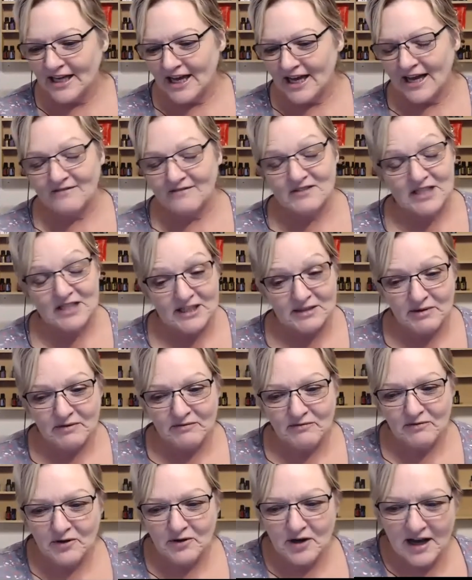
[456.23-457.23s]
I've done it
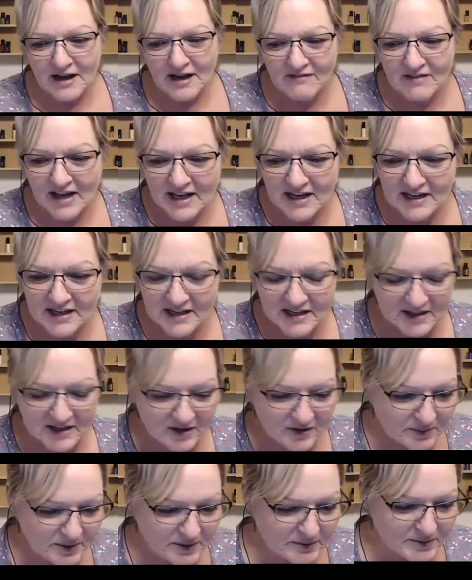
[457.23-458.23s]
before. I've had it at other
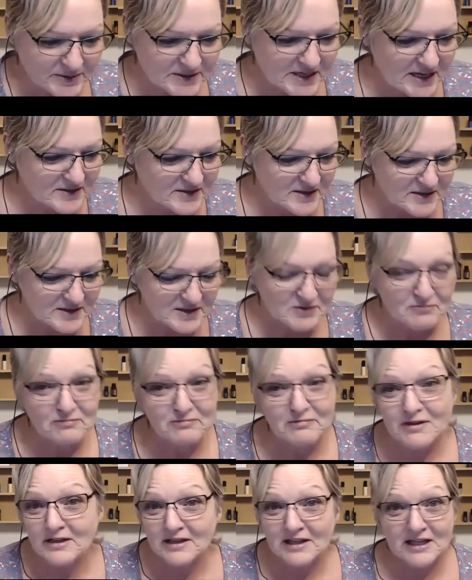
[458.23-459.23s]
people's houses.
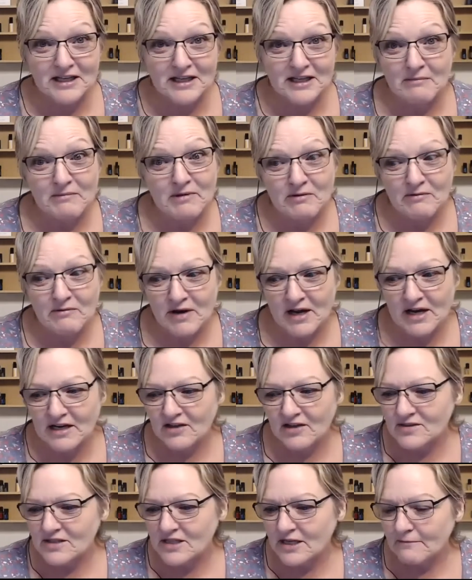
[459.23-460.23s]
Really yummy way to
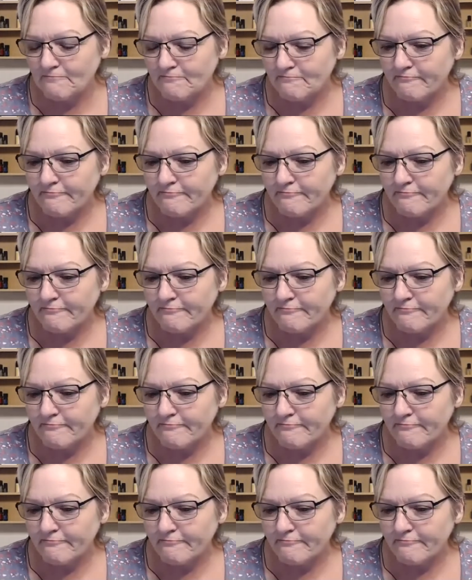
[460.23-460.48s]
use it.